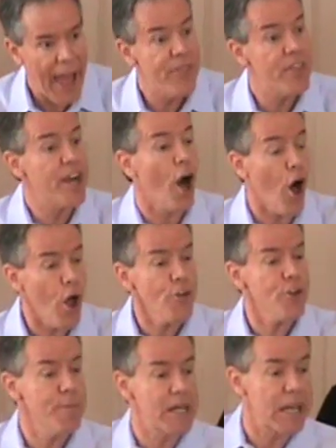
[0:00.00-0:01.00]
And then
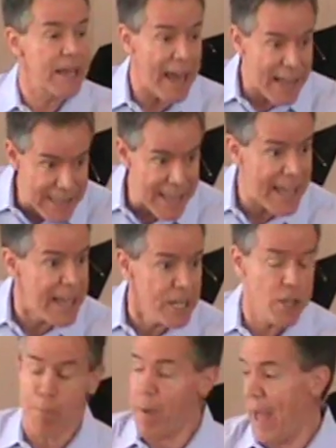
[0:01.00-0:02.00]
ultimately, at the
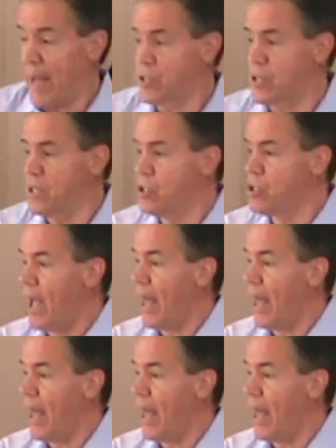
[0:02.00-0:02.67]
end of the passage,